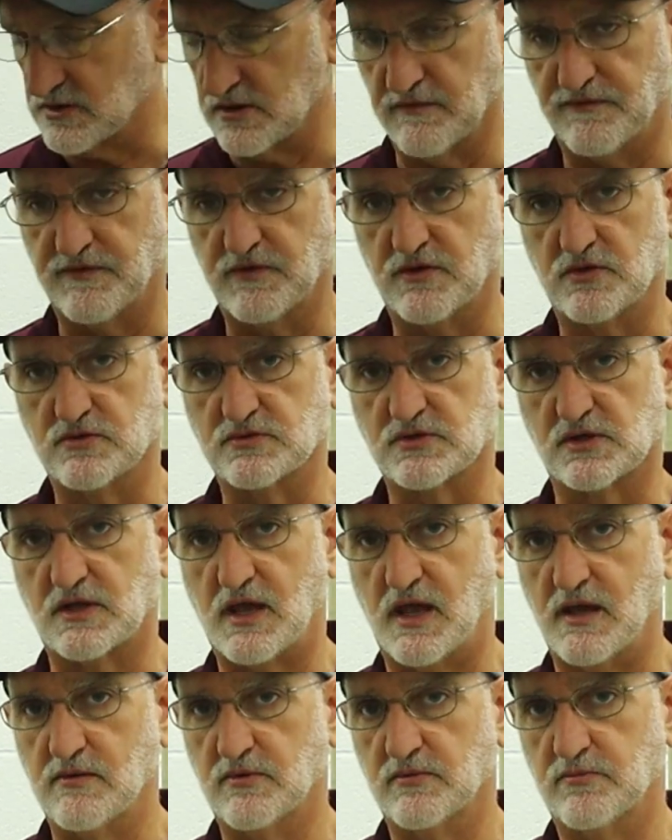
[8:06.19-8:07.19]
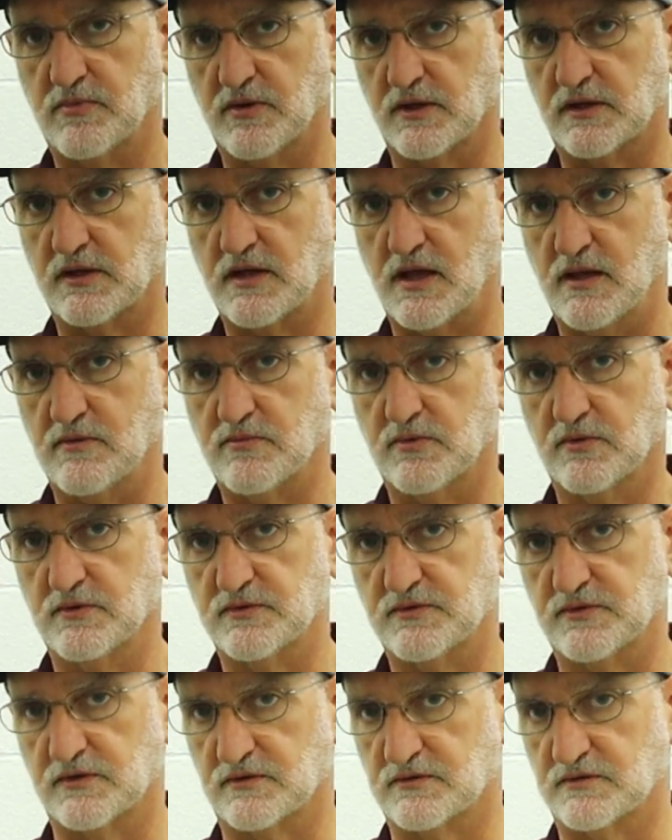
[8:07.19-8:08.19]
if you use a cable, but a cable
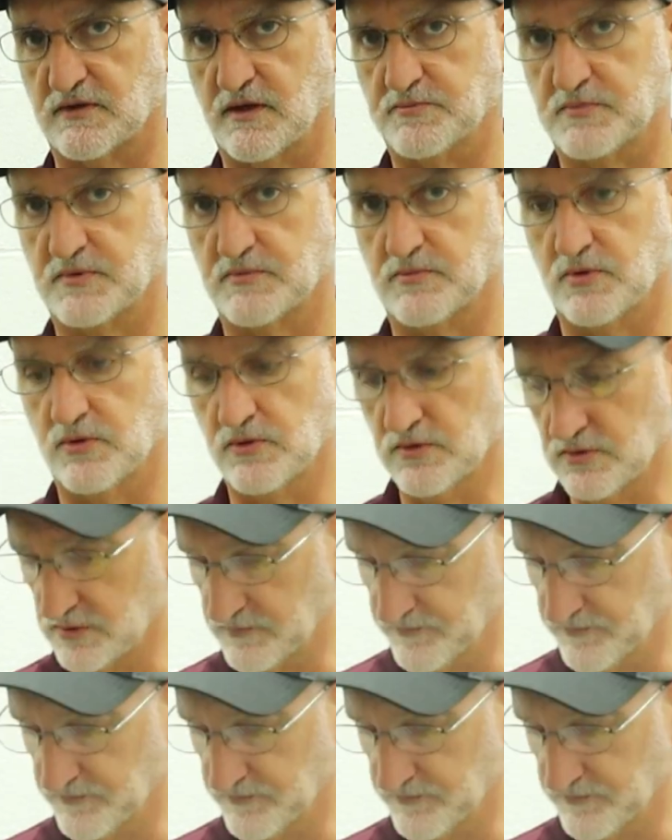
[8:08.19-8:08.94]
is acceptable.